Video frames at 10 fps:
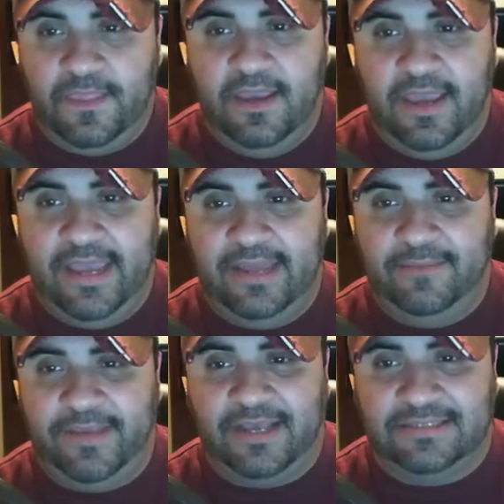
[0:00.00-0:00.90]

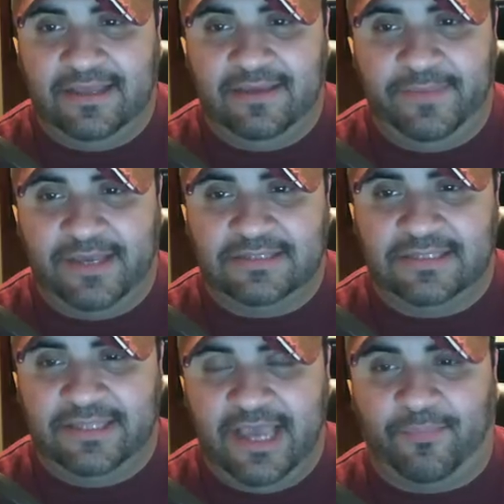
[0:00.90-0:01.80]
and because
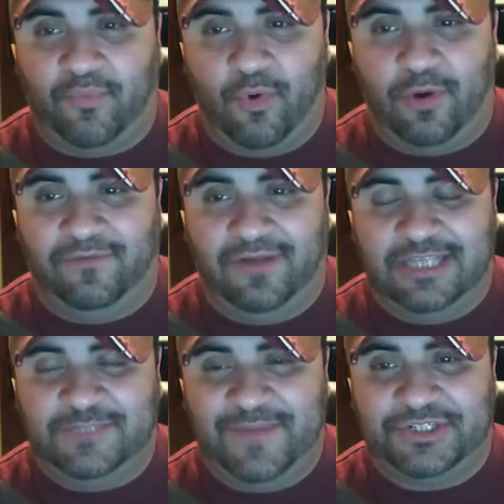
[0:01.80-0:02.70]
of the uproar,
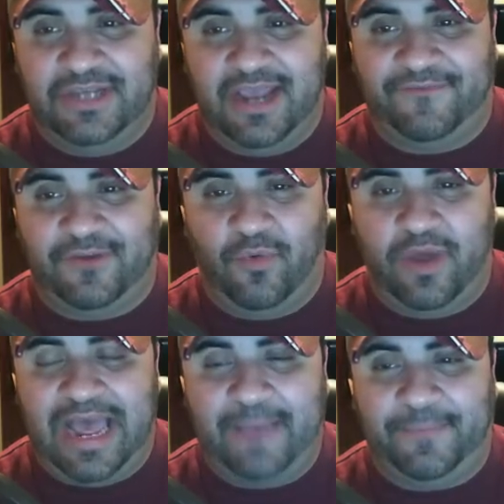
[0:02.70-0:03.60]
especially after
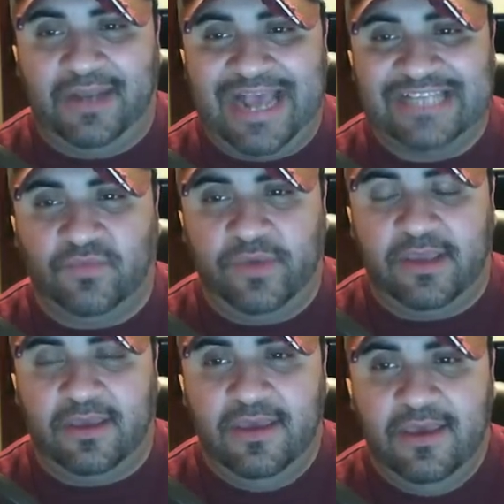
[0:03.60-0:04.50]
what happened last
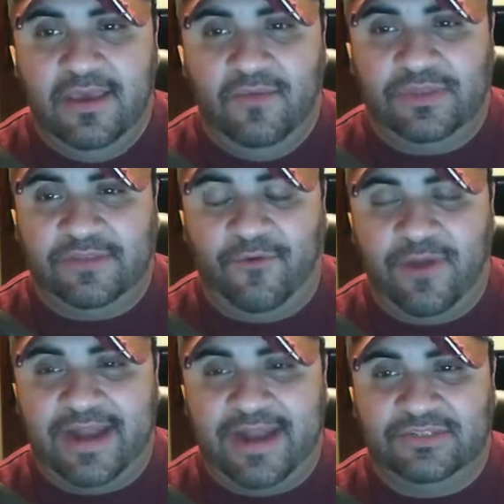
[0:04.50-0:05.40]
week with the
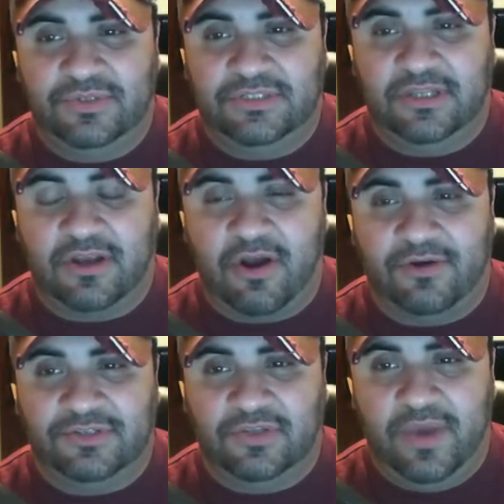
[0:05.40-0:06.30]
49ers losing the
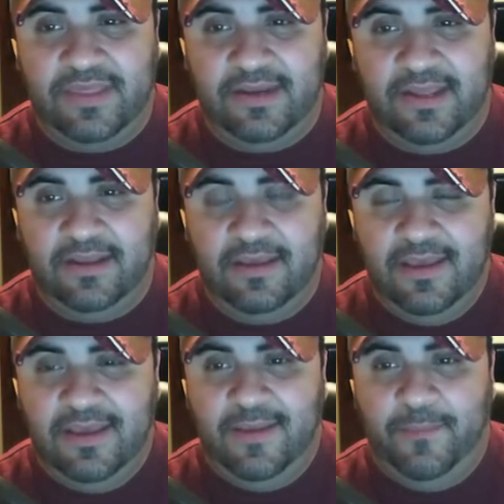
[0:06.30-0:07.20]
Cardinals the way they did.
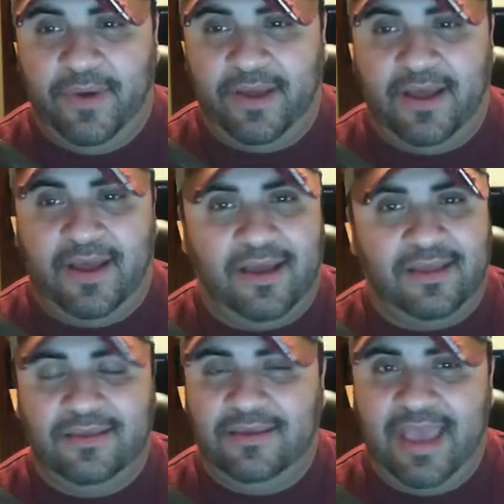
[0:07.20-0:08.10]
But
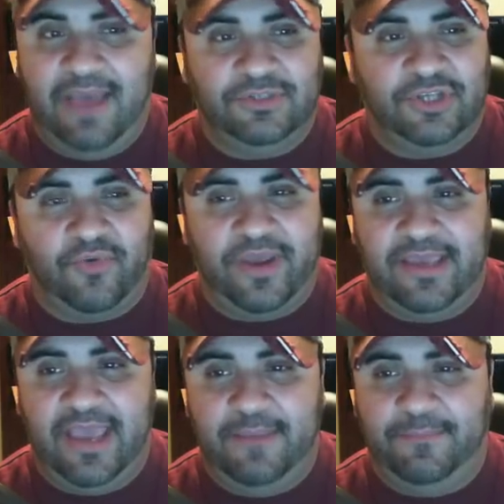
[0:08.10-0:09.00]
yeah, it was a great
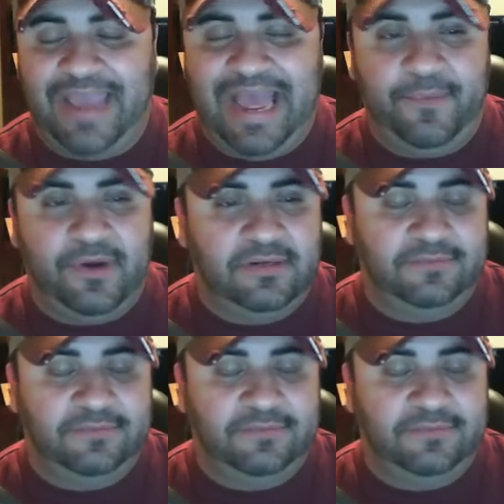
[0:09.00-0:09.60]
game. Gabbert,